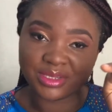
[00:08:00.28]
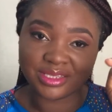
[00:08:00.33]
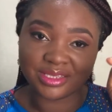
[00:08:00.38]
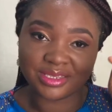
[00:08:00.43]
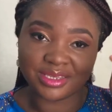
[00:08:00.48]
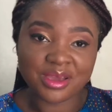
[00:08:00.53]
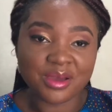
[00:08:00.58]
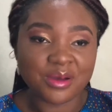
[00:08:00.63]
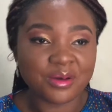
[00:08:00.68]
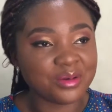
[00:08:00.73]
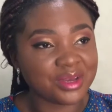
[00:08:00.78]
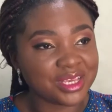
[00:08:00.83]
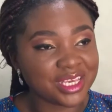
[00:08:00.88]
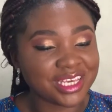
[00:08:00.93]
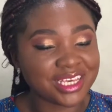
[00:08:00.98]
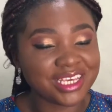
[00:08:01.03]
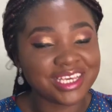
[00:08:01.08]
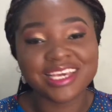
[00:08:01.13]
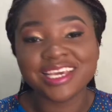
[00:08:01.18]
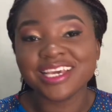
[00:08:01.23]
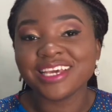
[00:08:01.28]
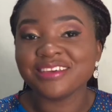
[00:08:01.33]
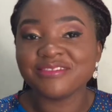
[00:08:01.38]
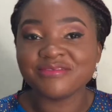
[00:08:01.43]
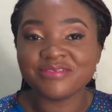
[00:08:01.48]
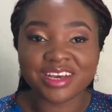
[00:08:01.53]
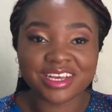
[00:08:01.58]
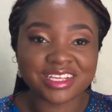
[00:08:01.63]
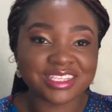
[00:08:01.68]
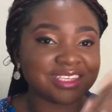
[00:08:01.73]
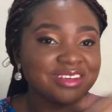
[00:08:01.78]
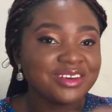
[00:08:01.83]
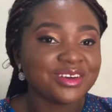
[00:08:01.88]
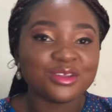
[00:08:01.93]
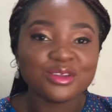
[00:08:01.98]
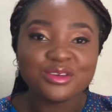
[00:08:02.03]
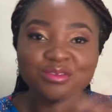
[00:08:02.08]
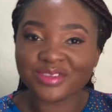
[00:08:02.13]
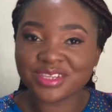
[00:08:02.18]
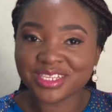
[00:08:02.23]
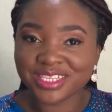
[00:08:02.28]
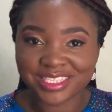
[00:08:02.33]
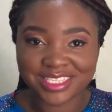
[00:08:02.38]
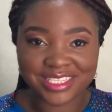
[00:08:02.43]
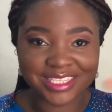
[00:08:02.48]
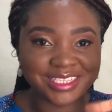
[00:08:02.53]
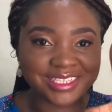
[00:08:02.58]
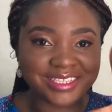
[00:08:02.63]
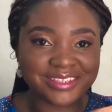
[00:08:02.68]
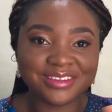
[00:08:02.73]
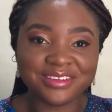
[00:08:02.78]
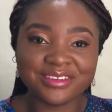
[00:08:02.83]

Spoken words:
it. Okay, in fact, all of these